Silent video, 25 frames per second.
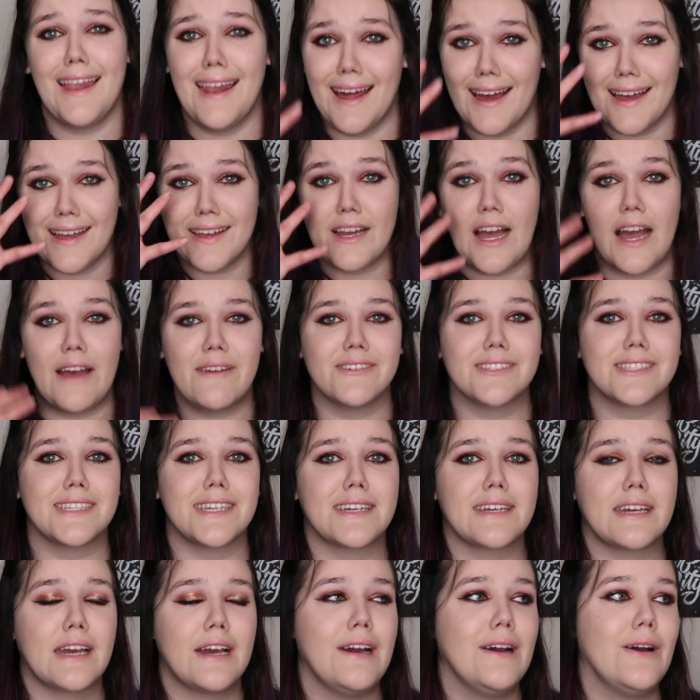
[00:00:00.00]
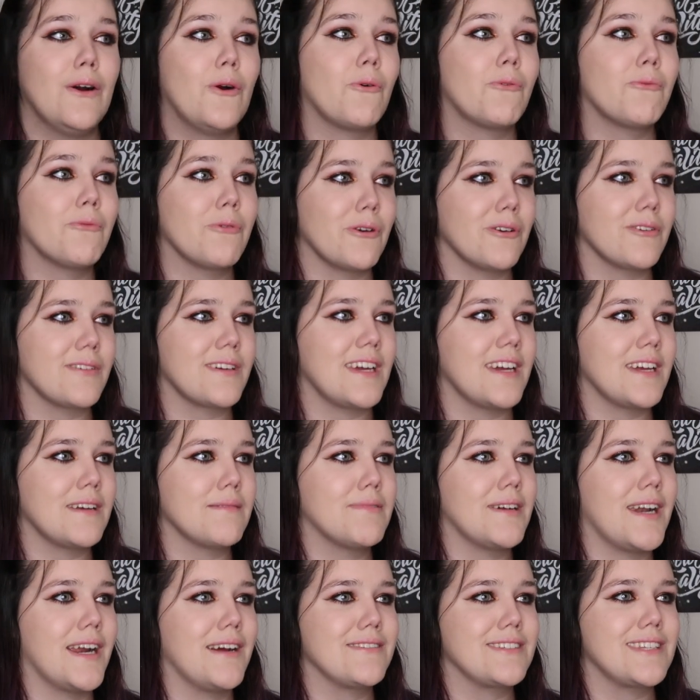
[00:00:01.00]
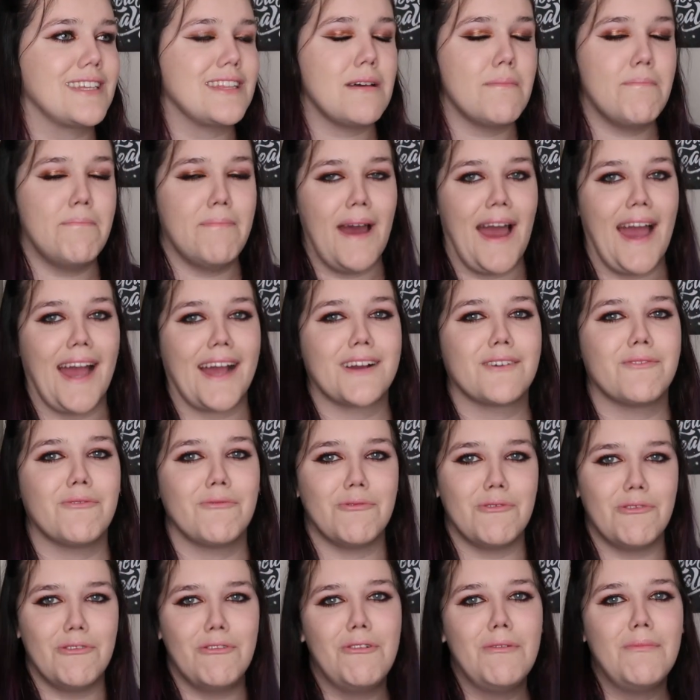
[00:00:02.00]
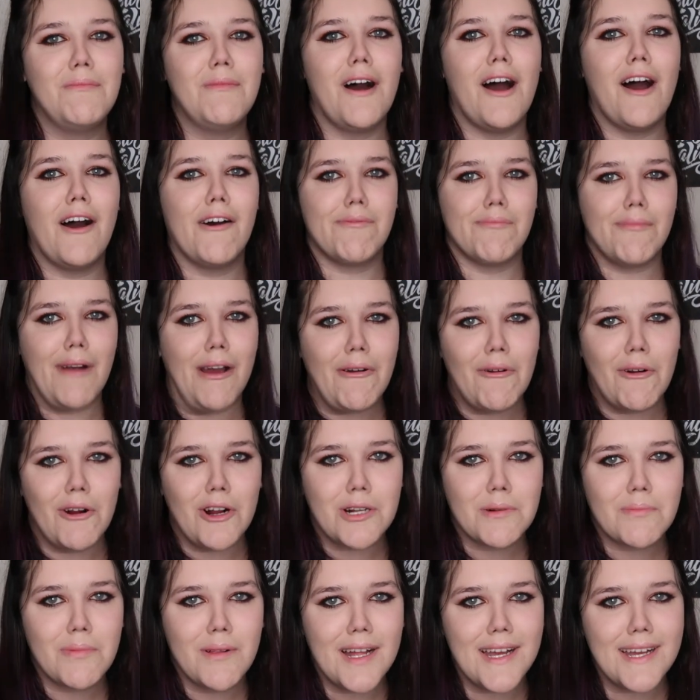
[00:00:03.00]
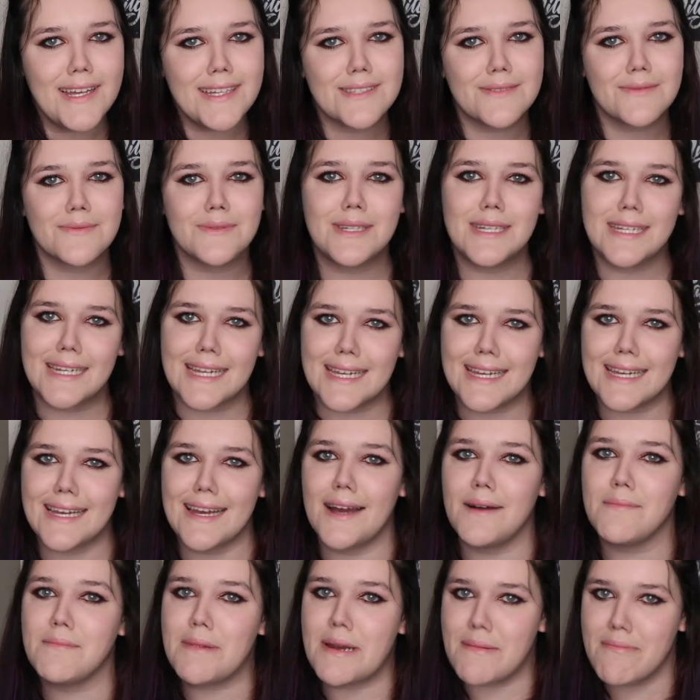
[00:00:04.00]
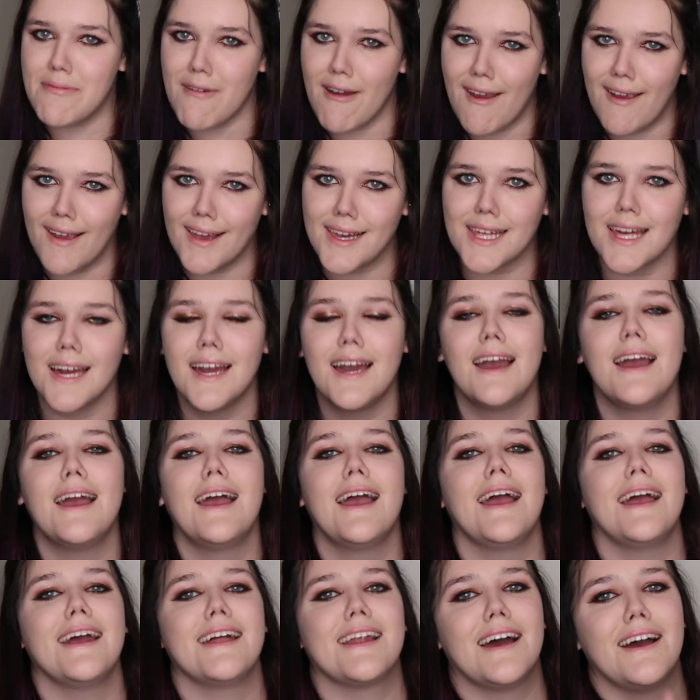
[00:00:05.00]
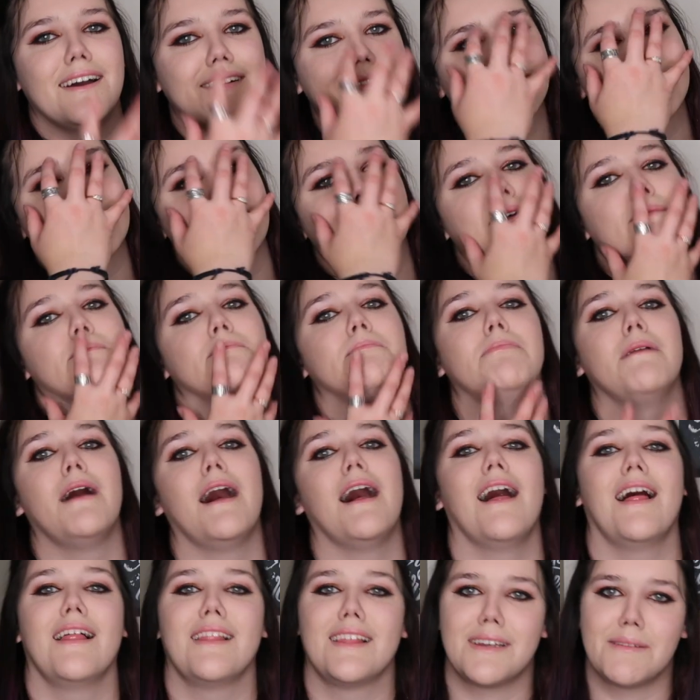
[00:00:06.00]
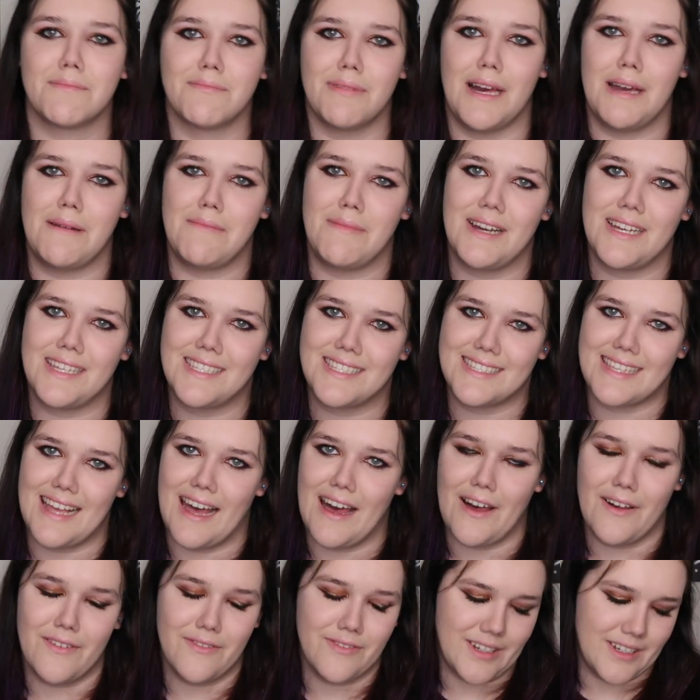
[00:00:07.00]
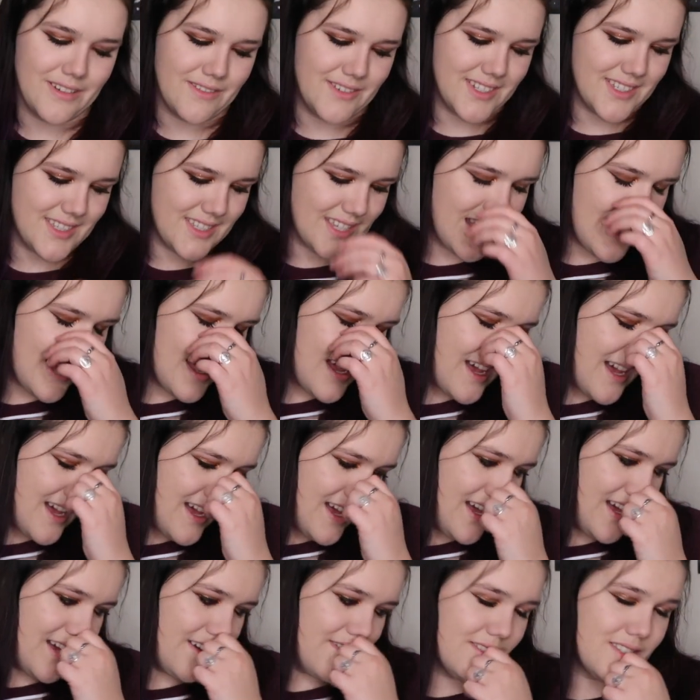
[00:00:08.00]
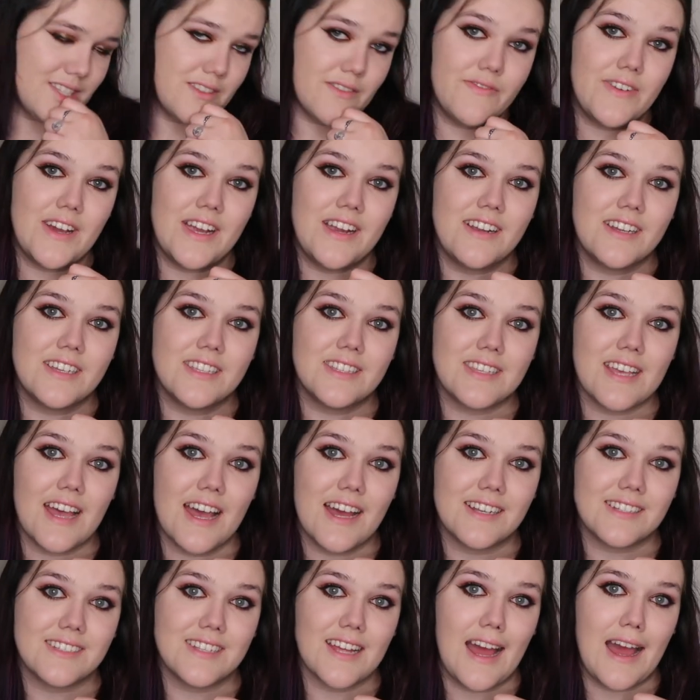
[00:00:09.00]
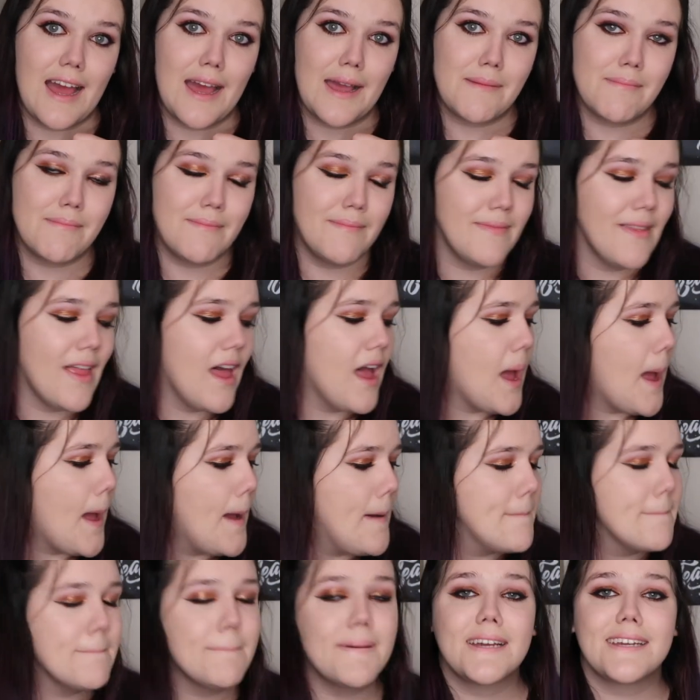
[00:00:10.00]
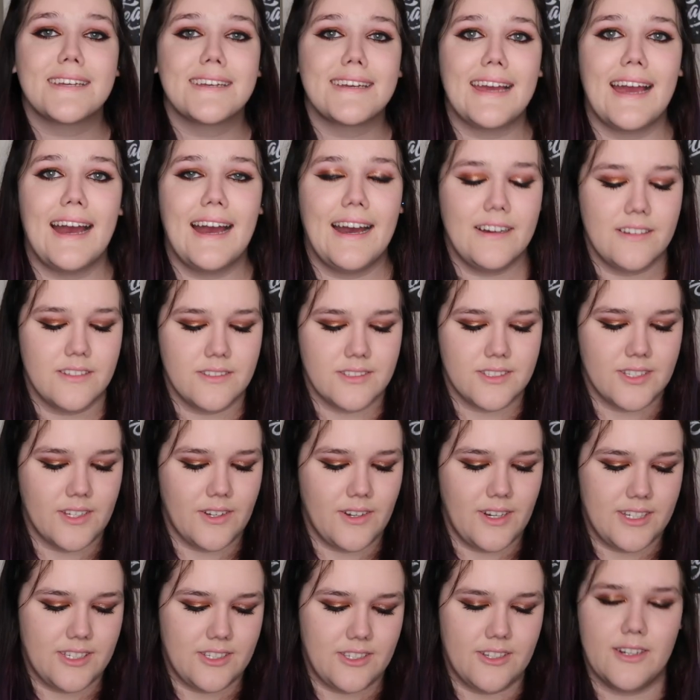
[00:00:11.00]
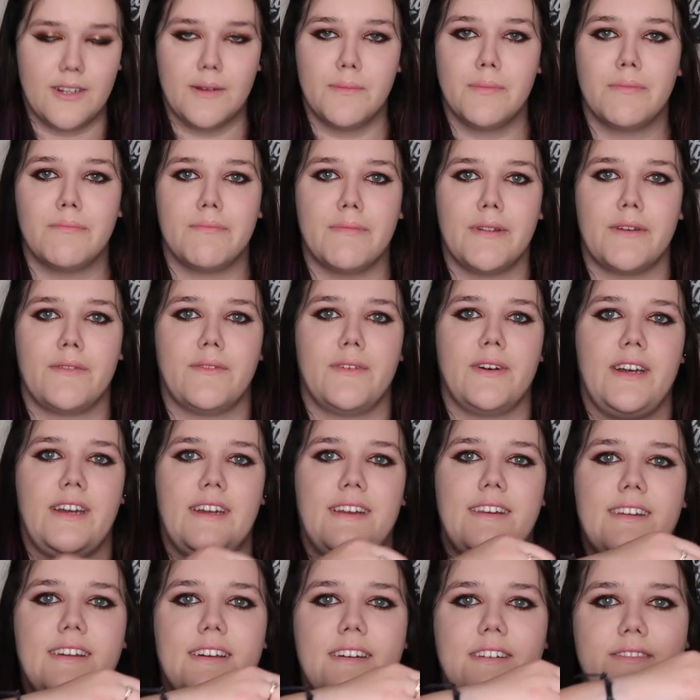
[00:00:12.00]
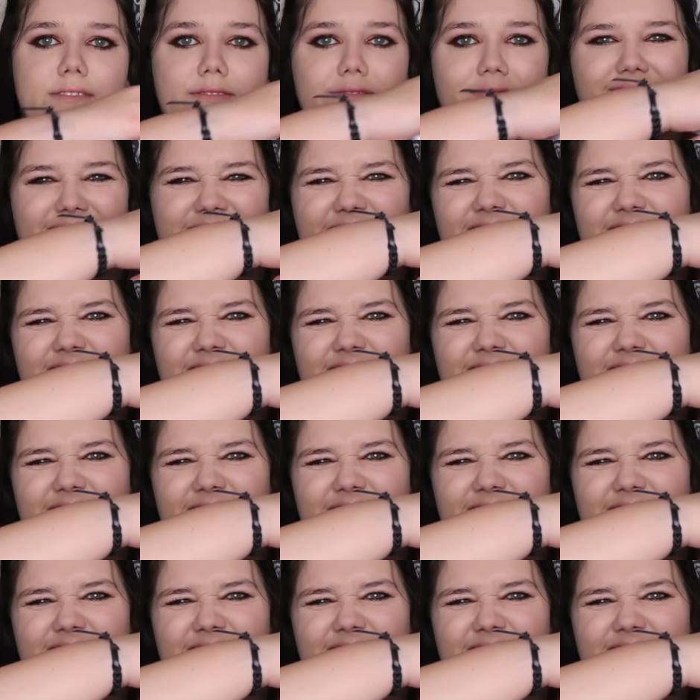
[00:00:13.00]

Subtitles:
I was like working, but I was in the back room of my workplace reading it on my break, and I was like bawling by myself. It was a very sad time. But yeah, so I should open my wine now.